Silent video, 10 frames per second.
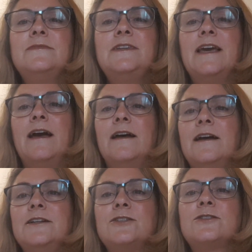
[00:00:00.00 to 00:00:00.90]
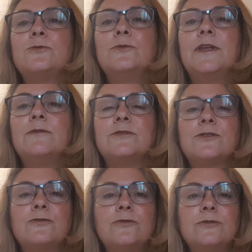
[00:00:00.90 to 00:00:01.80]
Yeah, I just thought that was
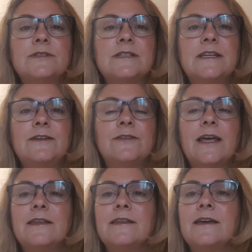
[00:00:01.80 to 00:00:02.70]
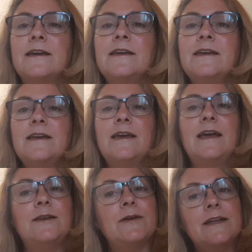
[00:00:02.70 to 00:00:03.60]
cruel to leave that there.
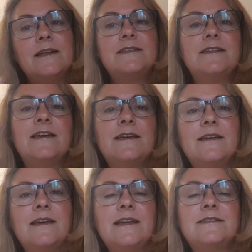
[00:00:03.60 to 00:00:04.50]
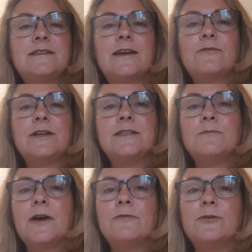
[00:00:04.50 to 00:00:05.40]
Anyway, it's decorating
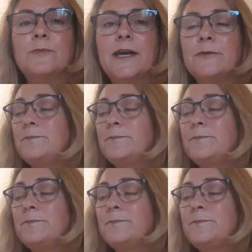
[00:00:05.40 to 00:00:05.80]
my room now.